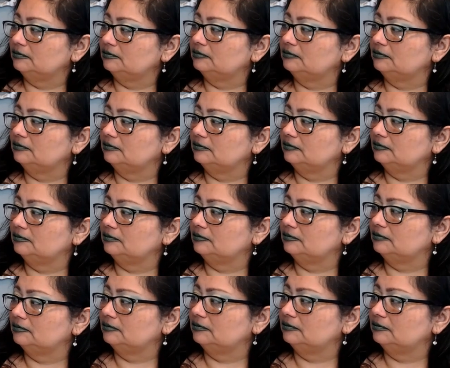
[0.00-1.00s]

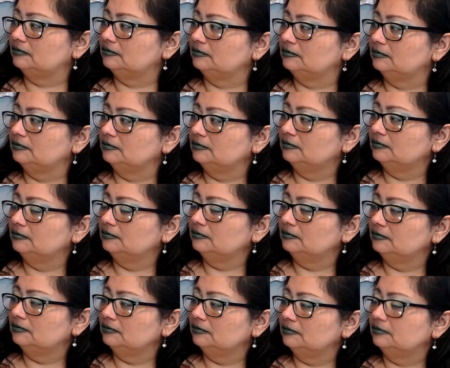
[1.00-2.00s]

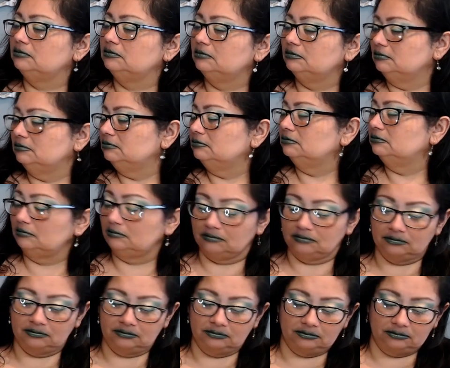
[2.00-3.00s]
The person shown says nothing.